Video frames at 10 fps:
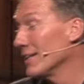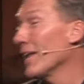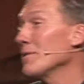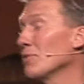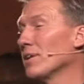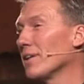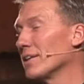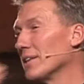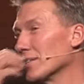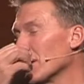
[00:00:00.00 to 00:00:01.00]
and laboring
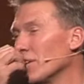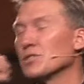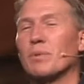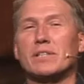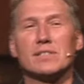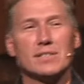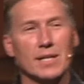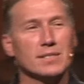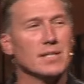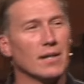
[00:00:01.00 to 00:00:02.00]
like this. And there's been
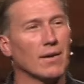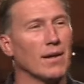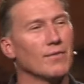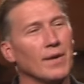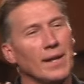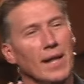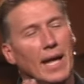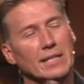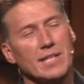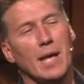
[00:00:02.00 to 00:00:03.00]
season in our life. And,
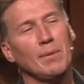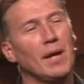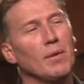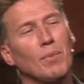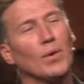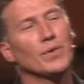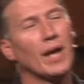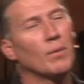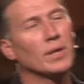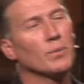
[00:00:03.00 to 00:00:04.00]
and Tammy and I
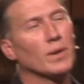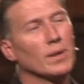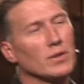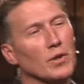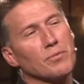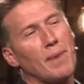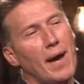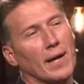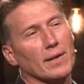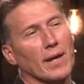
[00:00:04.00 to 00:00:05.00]
both, now when we look
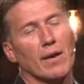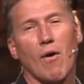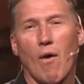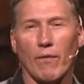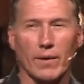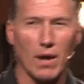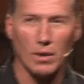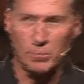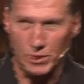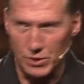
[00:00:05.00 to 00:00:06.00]
back and all that
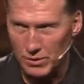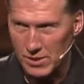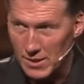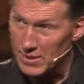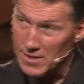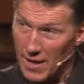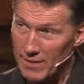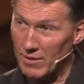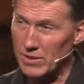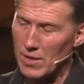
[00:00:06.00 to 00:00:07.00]
God produced
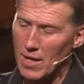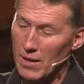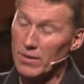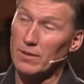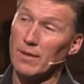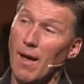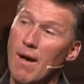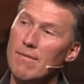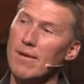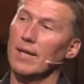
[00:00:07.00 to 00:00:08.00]
inside of us, the
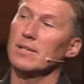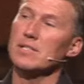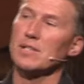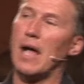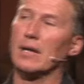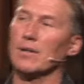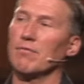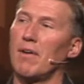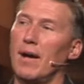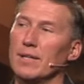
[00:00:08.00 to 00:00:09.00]
love and the
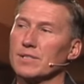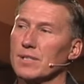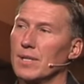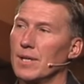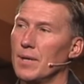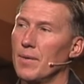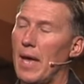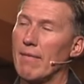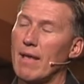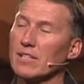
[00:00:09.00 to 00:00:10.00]
sacrifice
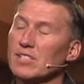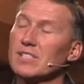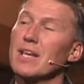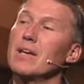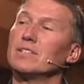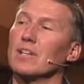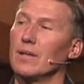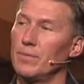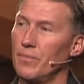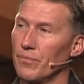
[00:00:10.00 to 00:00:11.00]
and that
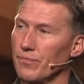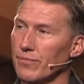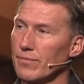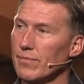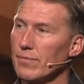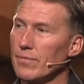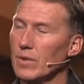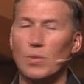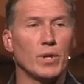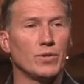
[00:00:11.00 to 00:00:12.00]
season,
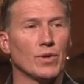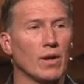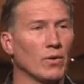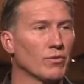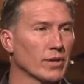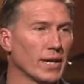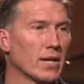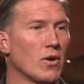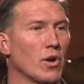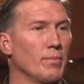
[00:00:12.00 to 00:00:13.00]
we'd do it all over
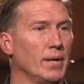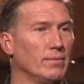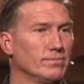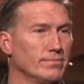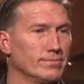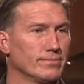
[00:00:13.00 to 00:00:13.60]
again in a heartbeat.